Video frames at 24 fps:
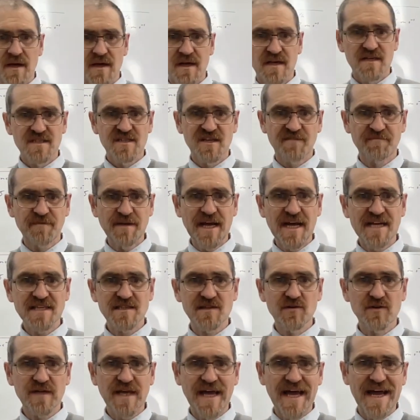So I've been asked to
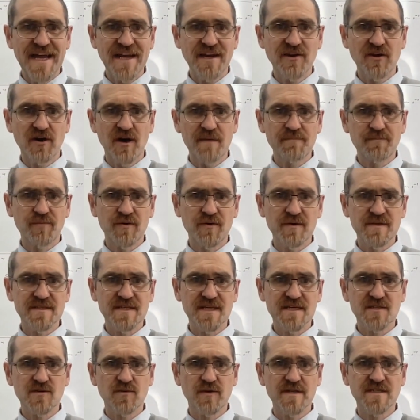look at
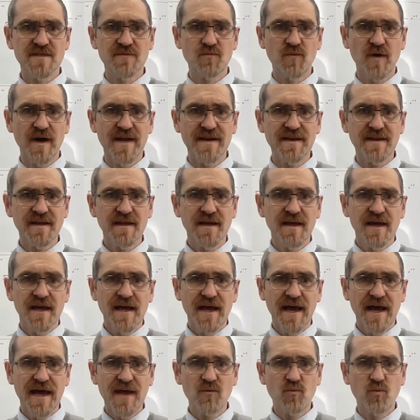9.6 question 1.
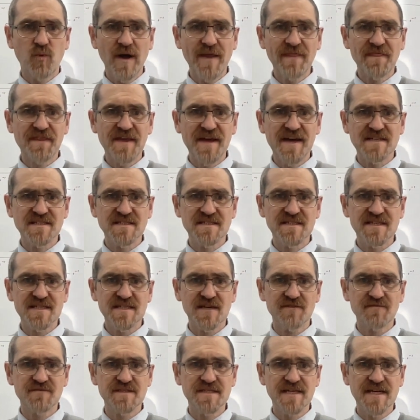A
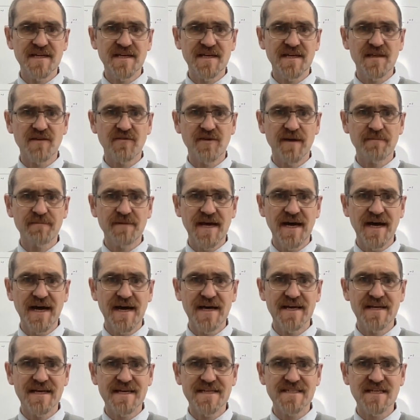1,610 kilogram
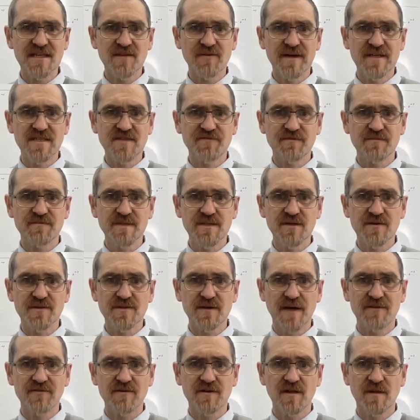car accelerates from 0 to
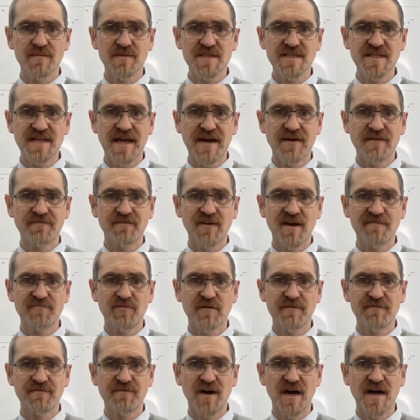100 kilometers an hour in
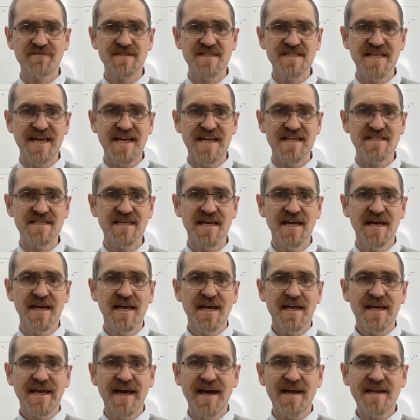5.5 seconds.
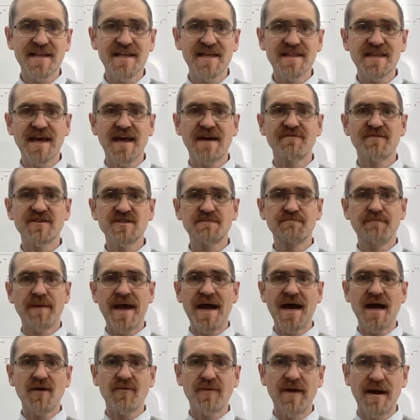Calculate the average
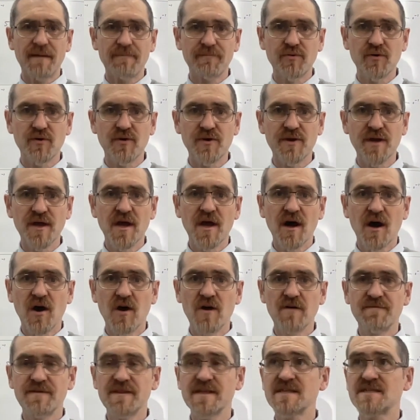power output
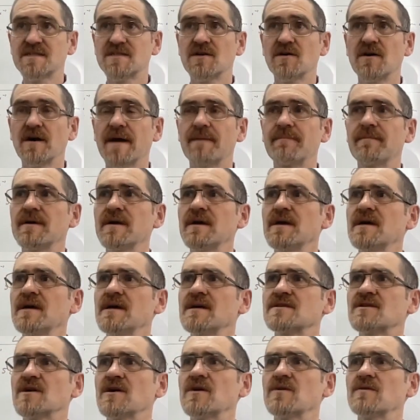over this time.
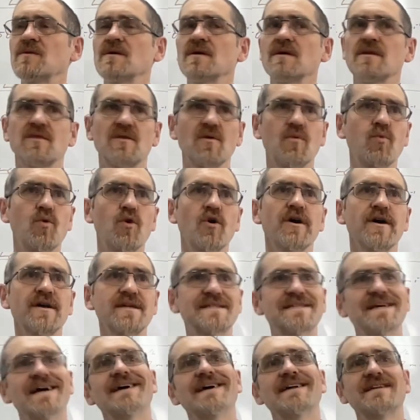So the work
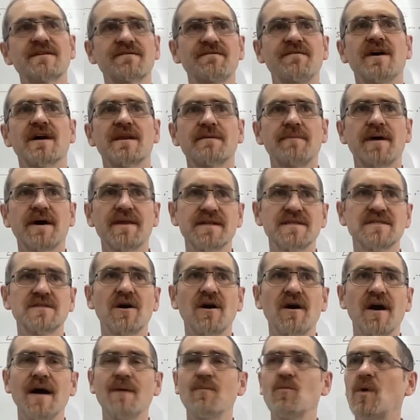done divided by the
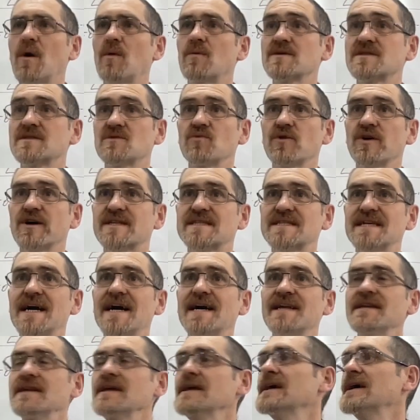time. What was the work
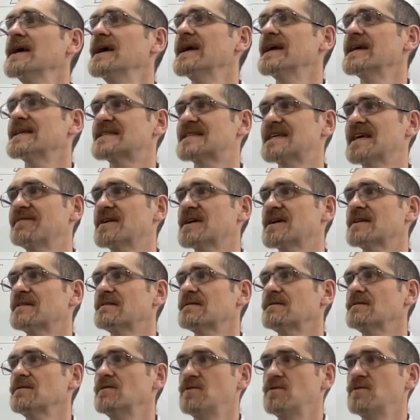done? It's giving it